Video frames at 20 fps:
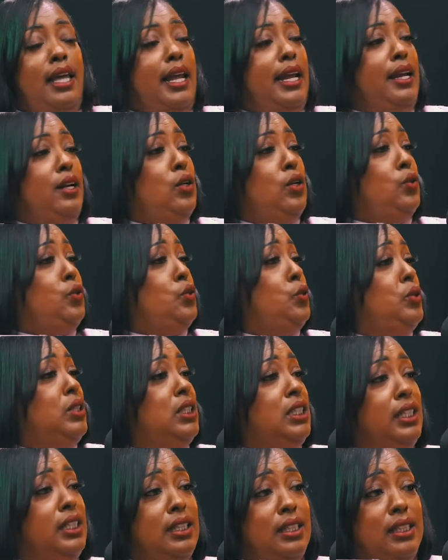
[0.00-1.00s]
ain't no
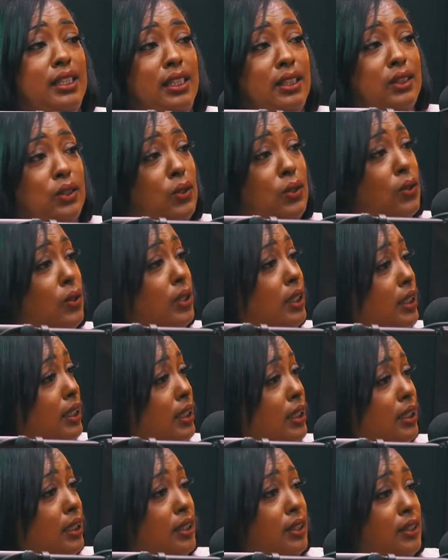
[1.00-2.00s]
utilities on
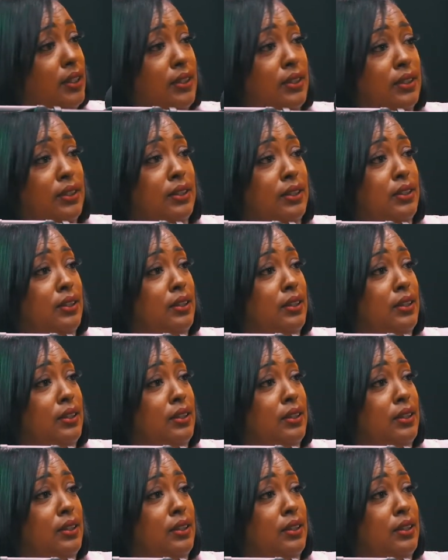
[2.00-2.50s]
there.